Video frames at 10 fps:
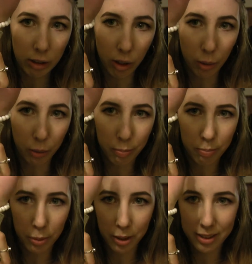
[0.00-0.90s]
gold
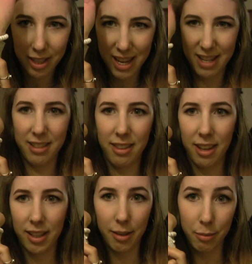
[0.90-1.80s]
Buddhist hand
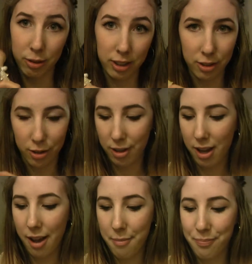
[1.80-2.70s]
thing, I'm not really sure,
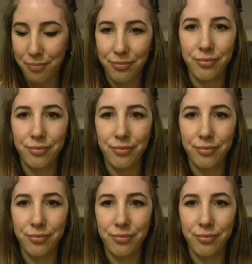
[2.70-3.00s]
um,